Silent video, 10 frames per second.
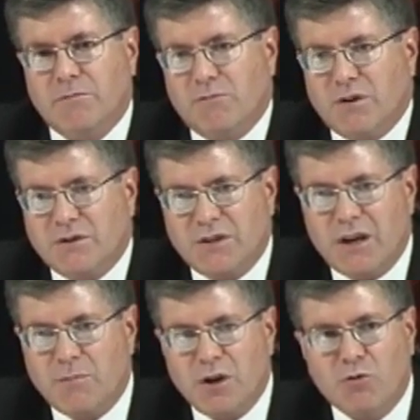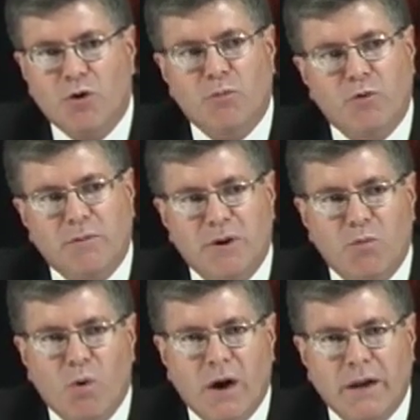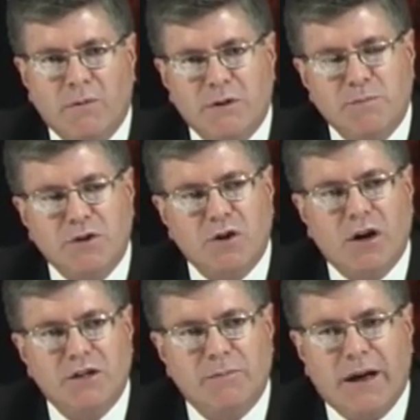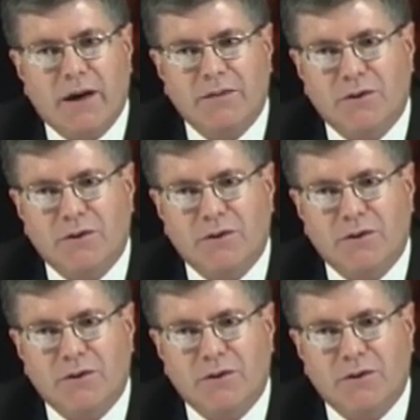The CME group would be one that's been talked about.